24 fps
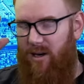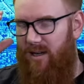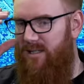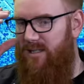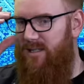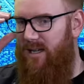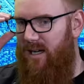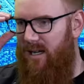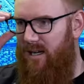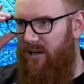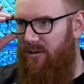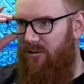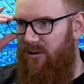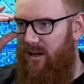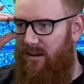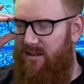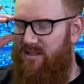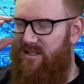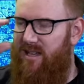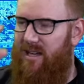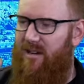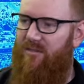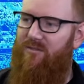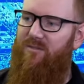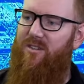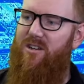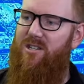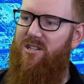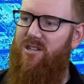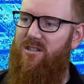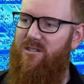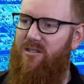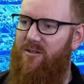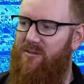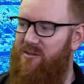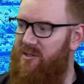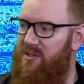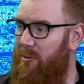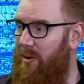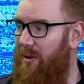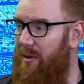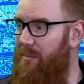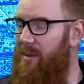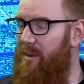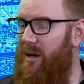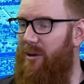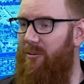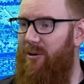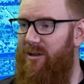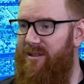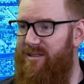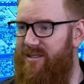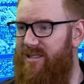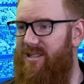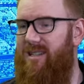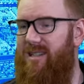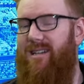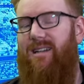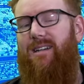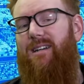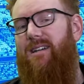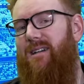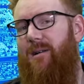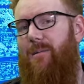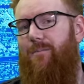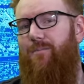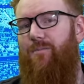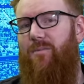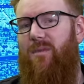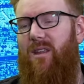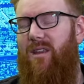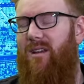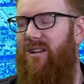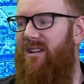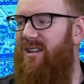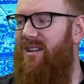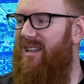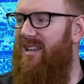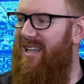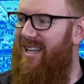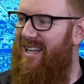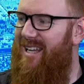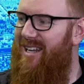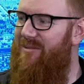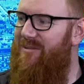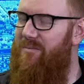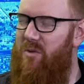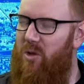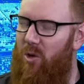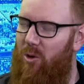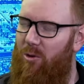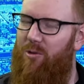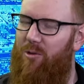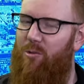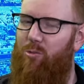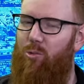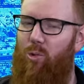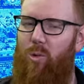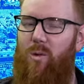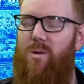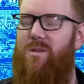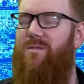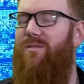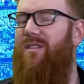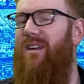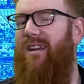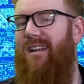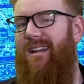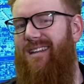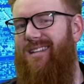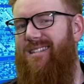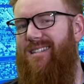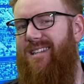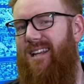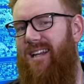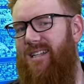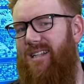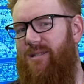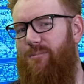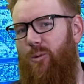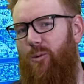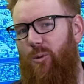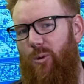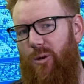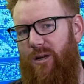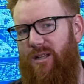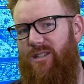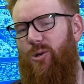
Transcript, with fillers: target, right? And Zach Fisher is obviously one of the big ones. I'm not convinced. You're the Ruse fan here, stats boy. Talk